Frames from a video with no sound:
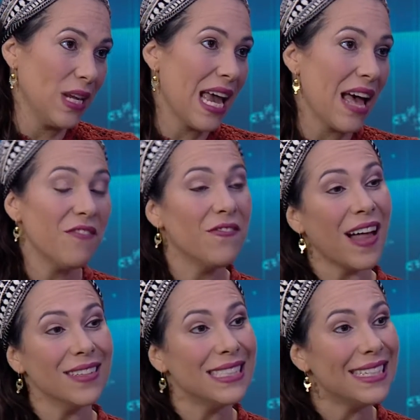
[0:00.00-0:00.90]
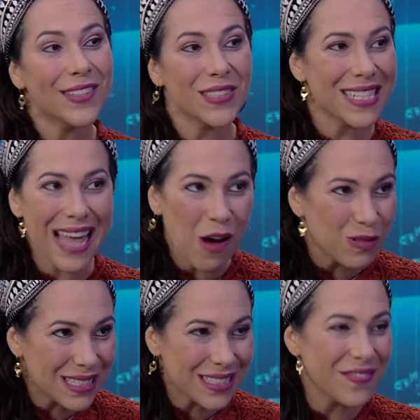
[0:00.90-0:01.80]
We have volunteers,
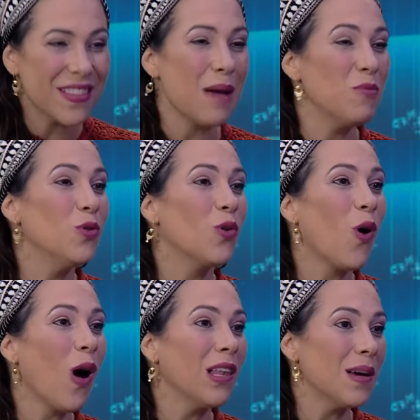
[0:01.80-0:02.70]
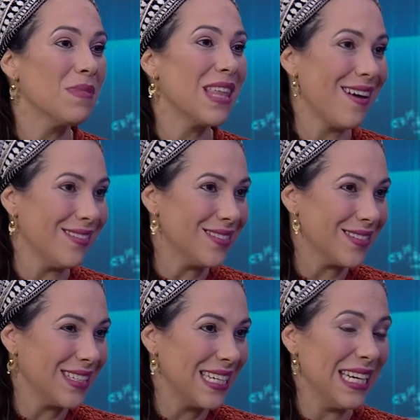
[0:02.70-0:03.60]
thousands of them, who call up the
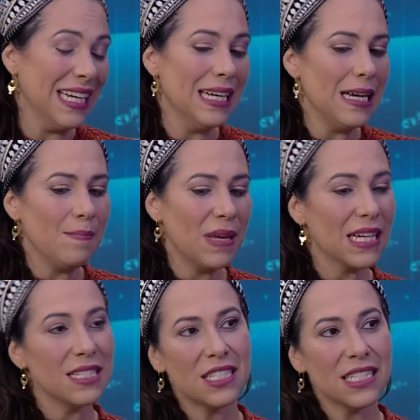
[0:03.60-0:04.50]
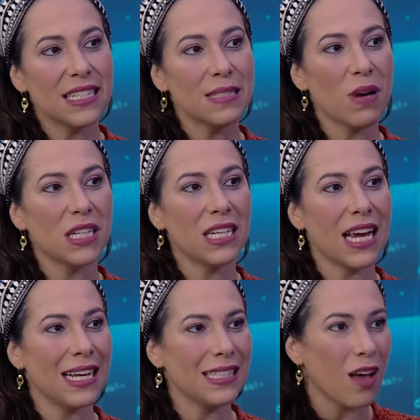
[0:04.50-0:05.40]
elderly, because just as much
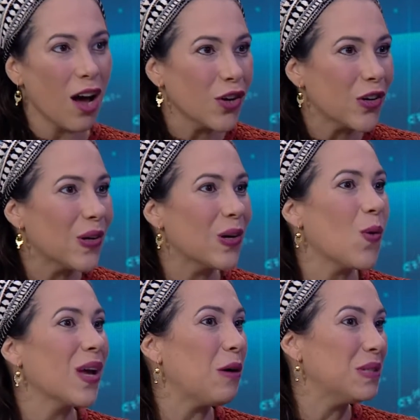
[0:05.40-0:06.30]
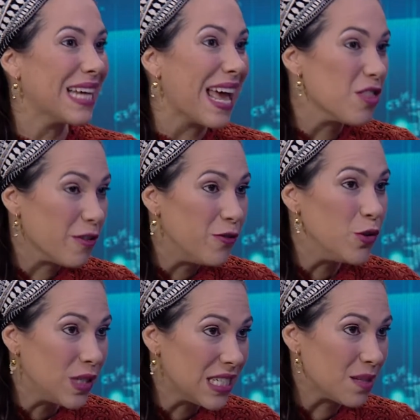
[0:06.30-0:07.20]
as hunger and going out to get the
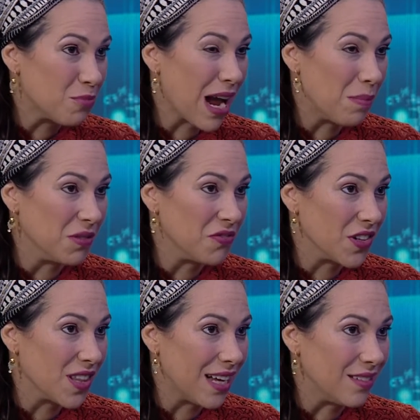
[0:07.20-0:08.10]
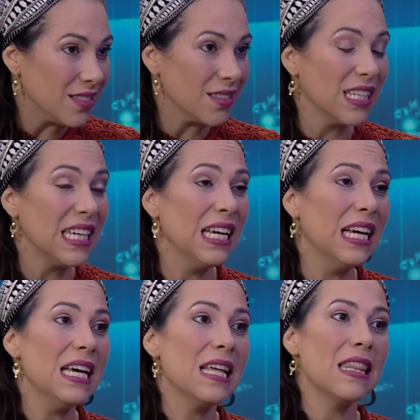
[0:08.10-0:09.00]
food is a problem for the elderly,
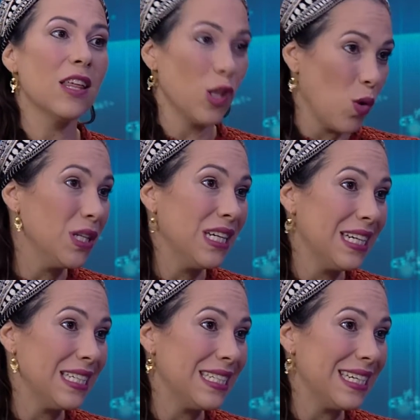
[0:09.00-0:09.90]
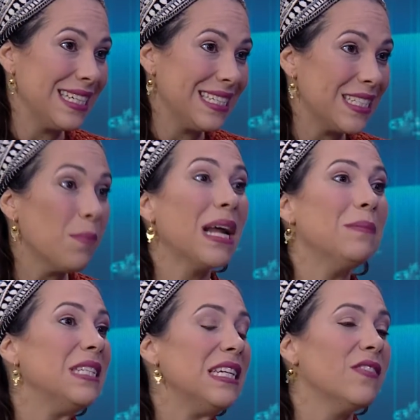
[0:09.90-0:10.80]
the loneliness is
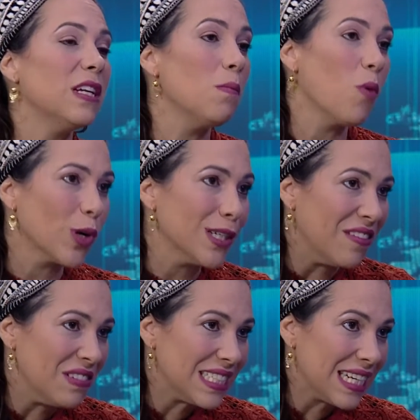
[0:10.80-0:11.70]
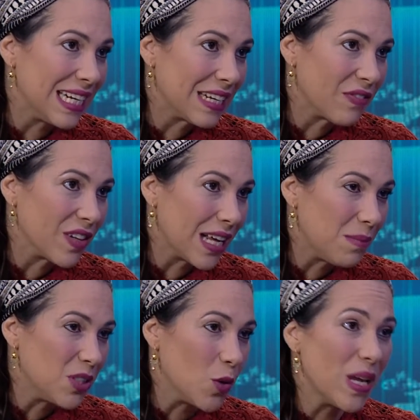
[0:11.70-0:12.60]
sometimes even more devastating for
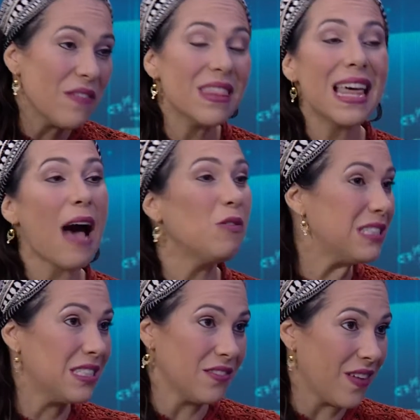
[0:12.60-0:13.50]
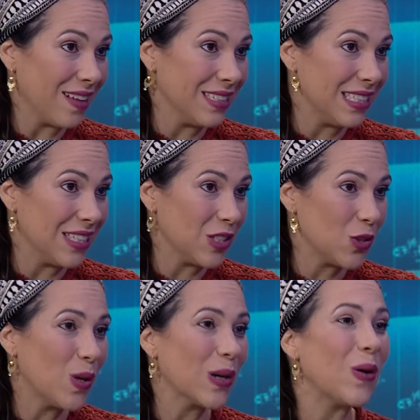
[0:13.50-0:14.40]
them. So we have thousands of
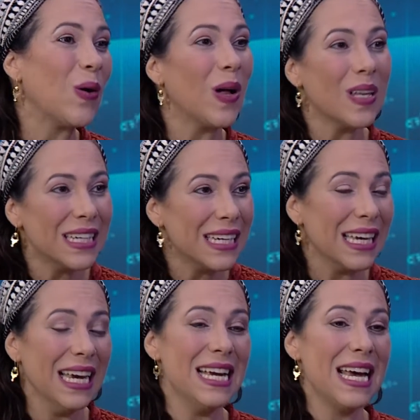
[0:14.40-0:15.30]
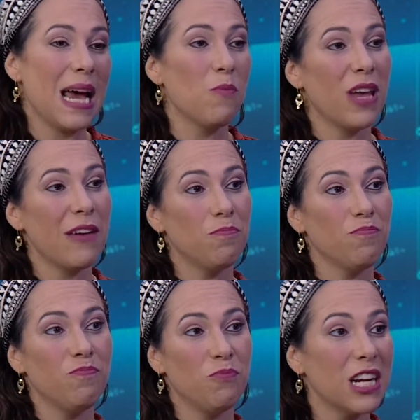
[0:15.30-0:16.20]
volunteers who are calling, and we have
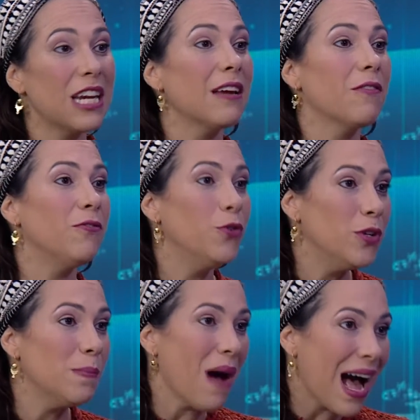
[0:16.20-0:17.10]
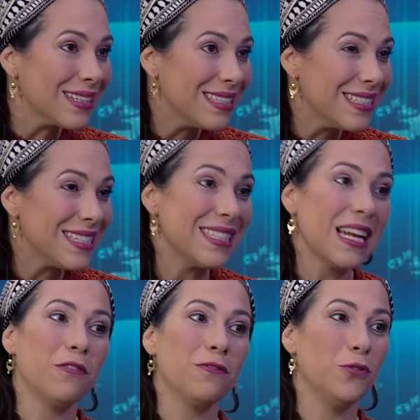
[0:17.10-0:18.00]
bringing food boxes
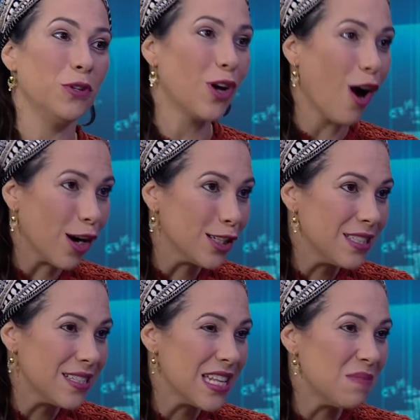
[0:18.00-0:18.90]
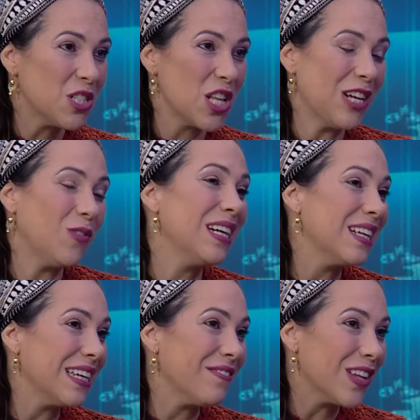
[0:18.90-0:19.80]
instead of food cards to them so they don't need
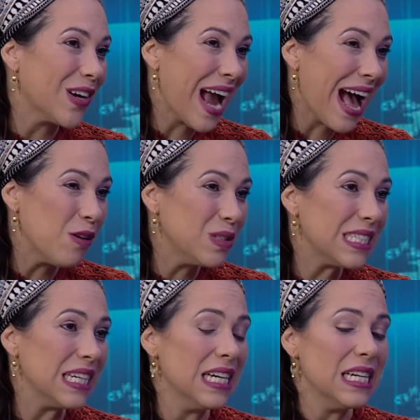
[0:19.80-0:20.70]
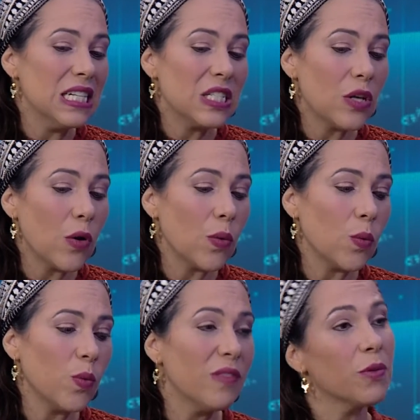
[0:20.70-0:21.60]
to leave their house.
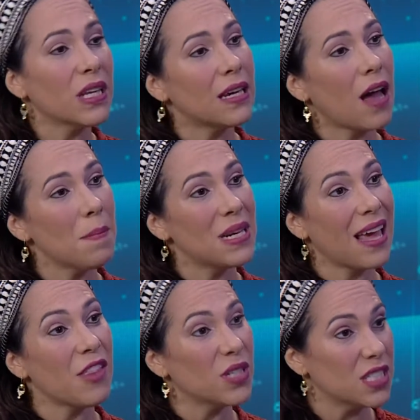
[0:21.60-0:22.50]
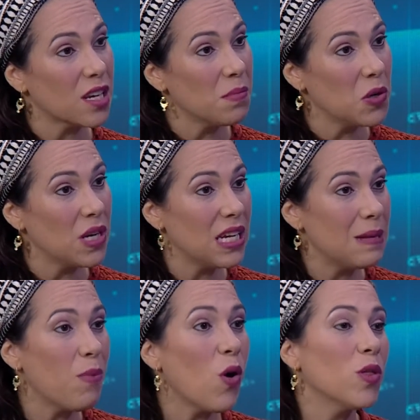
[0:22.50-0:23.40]
So we've really come together as a
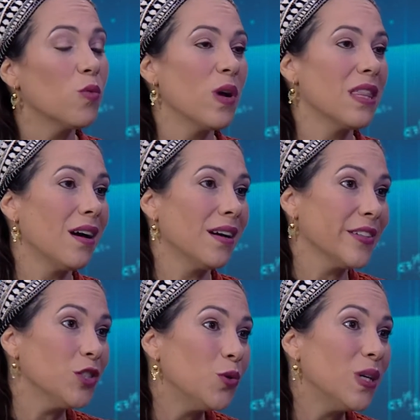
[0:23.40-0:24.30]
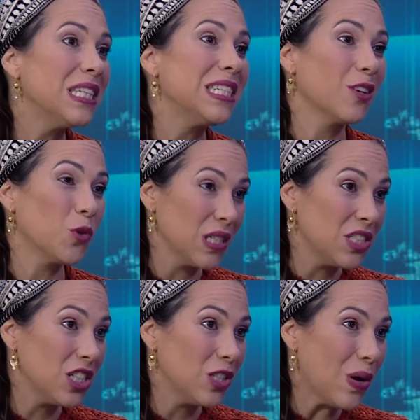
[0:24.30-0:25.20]
community, both with our Jewish and
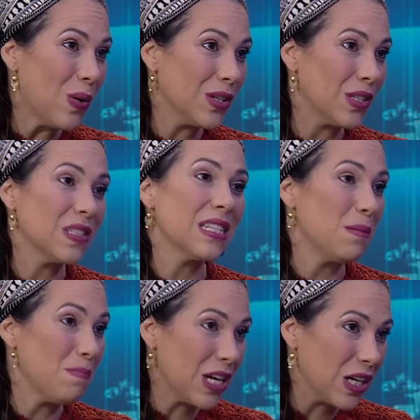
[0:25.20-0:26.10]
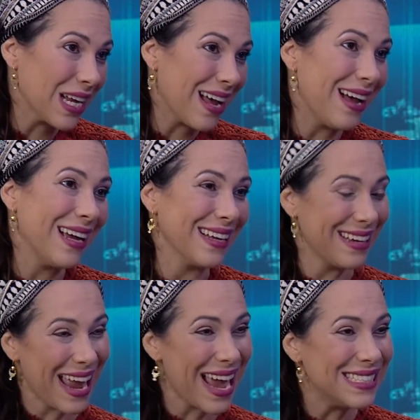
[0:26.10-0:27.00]
Christian donors in America
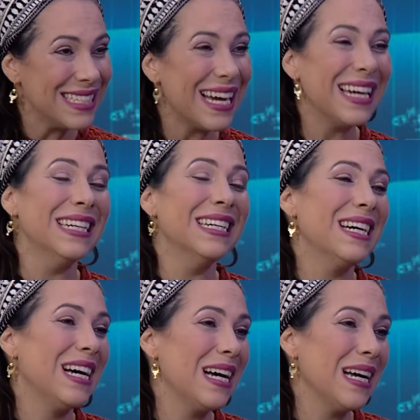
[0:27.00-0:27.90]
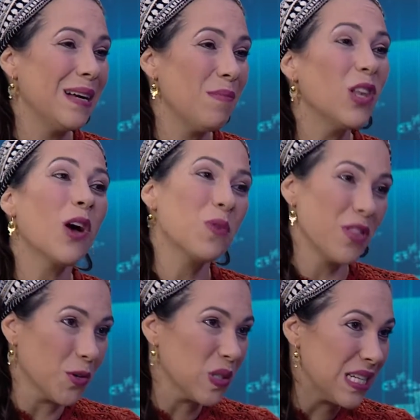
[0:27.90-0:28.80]
and Canada, along
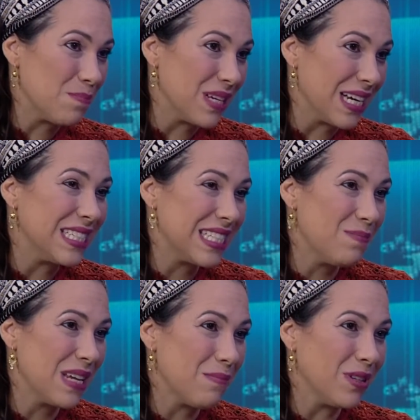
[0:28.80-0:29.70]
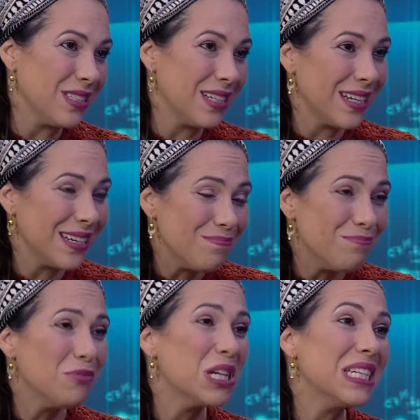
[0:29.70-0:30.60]
with our recipients, to be able to
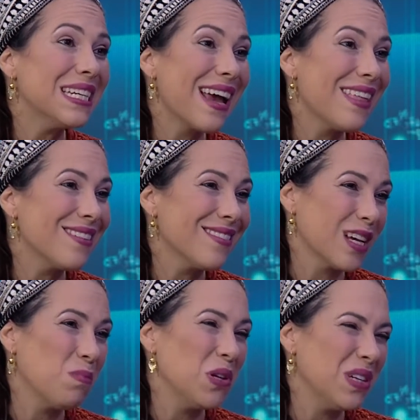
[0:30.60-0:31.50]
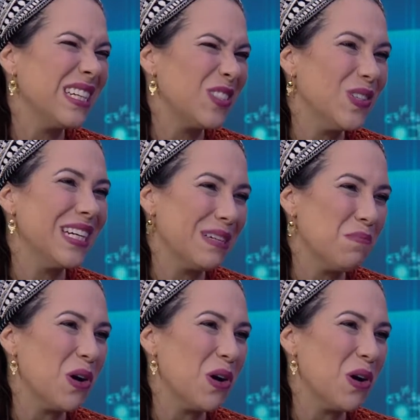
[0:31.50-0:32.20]
bring together the communities who need it